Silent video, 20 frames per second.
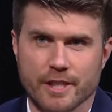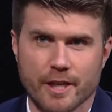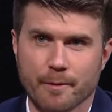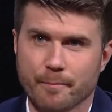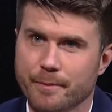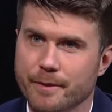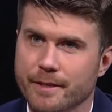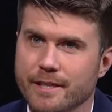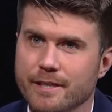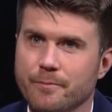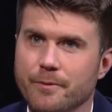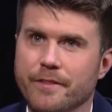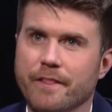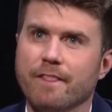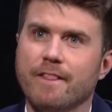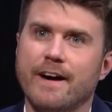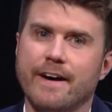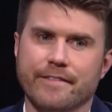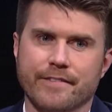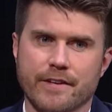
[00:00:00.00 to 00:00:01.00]
company with a
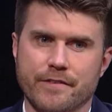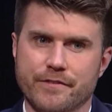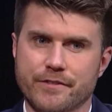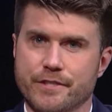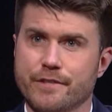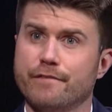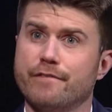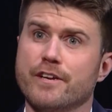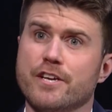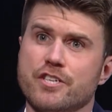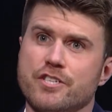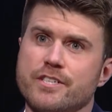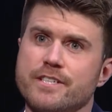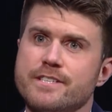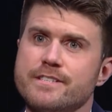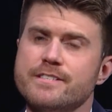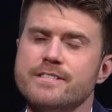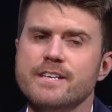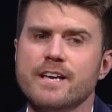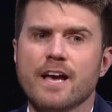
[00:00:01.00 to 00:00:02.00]
lot of different
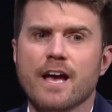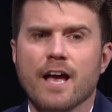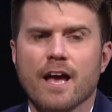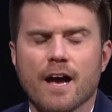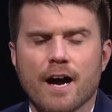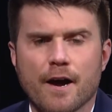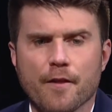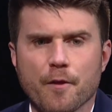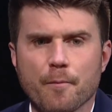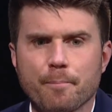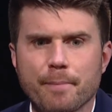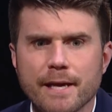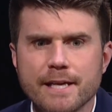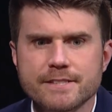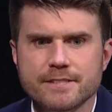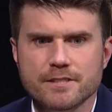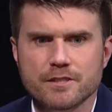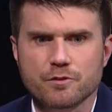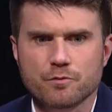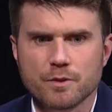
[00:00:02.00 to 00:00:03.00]
divisions. Uh, the
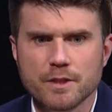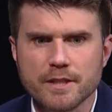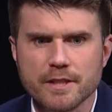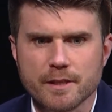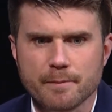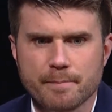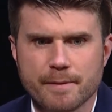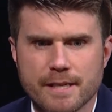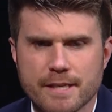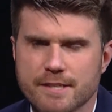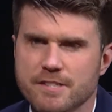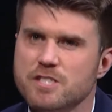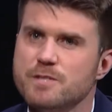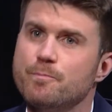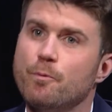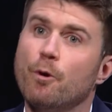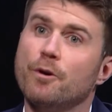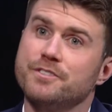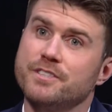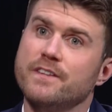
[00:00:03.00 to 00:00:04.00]
base is really being in
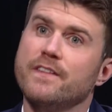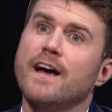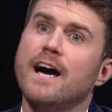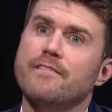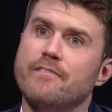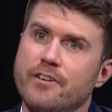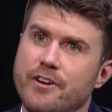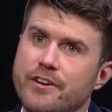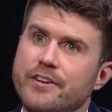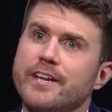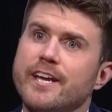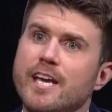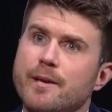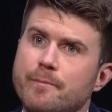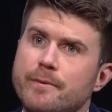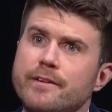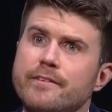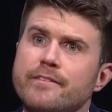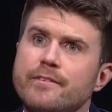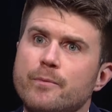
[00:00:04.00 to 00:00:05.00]
sports and live
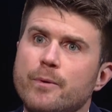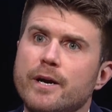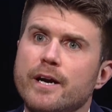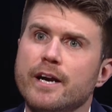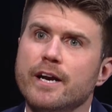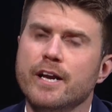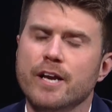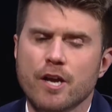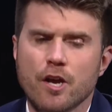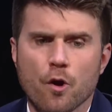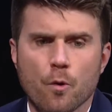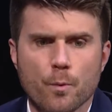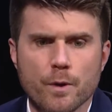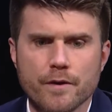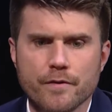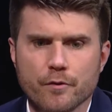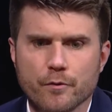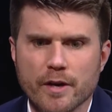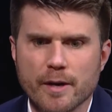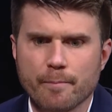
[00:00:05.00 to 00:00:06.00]
entertainment, where we
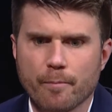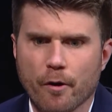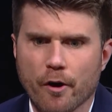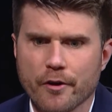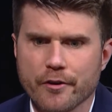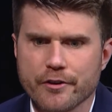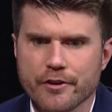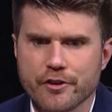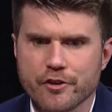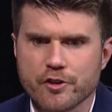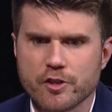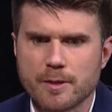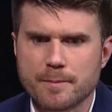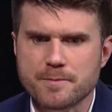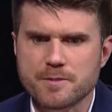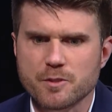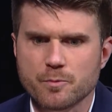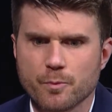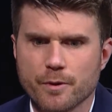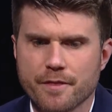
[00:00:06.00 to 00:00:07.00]
have great
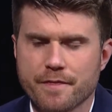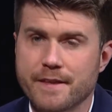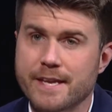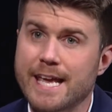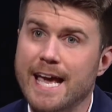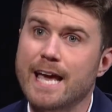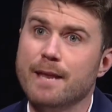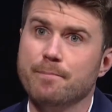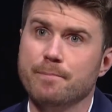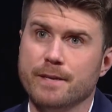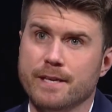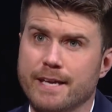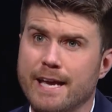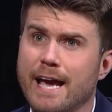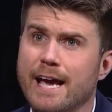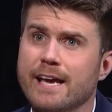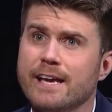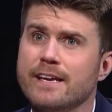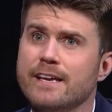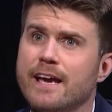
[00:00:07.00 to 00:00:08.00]
partnerships with the
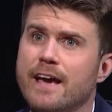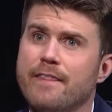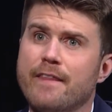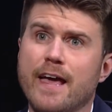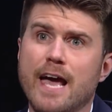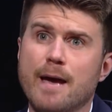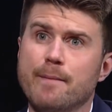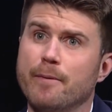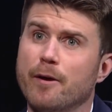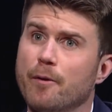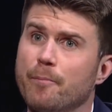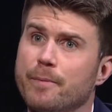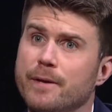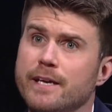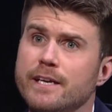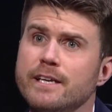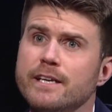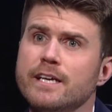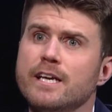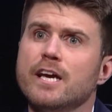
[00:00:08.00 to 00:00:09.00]
NBA and the
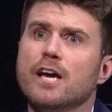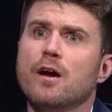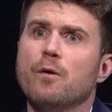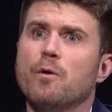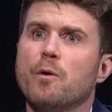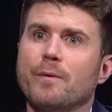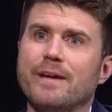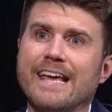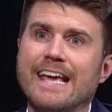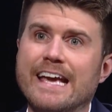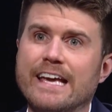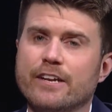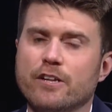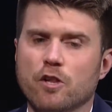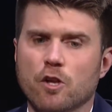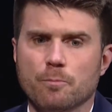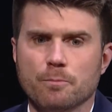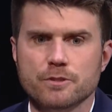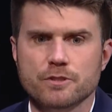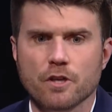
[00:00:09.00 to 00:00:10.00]
MLB, where we
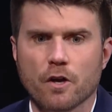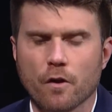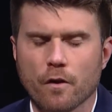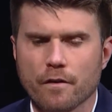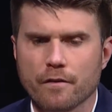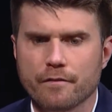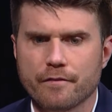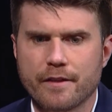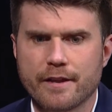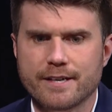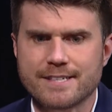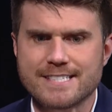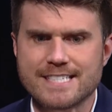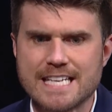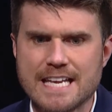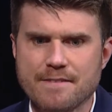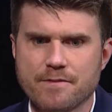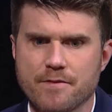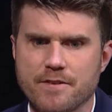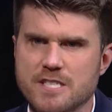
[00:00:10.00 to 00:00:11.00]
handle almost all of their
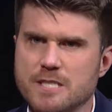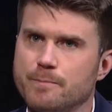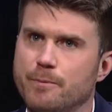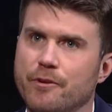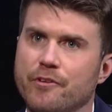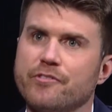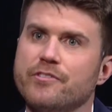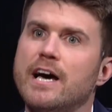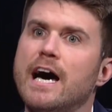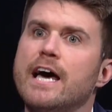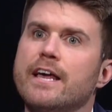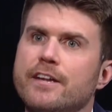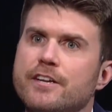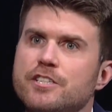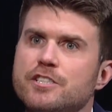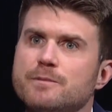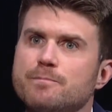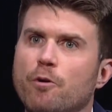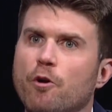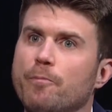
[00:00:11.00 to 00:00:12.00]
TV visible
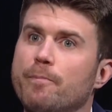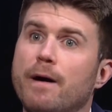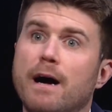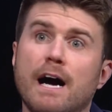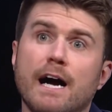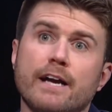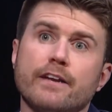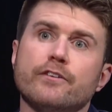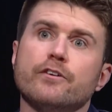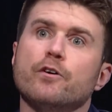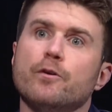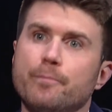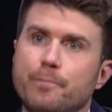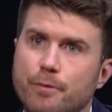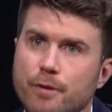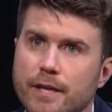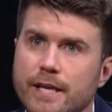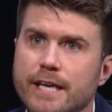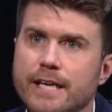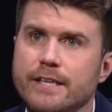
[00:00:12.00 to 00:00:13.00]
signage, both behind home
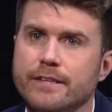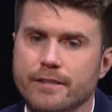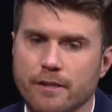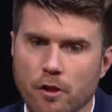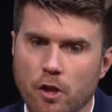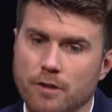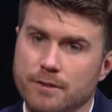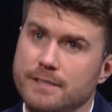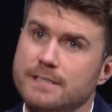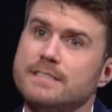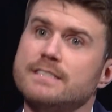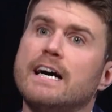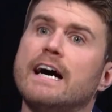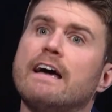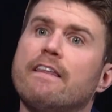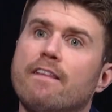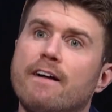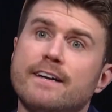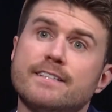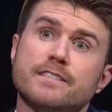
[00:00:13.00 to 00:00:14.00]
plate and along the
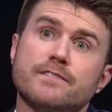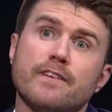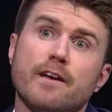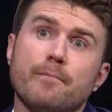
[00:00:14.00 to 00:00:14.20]
sidelines of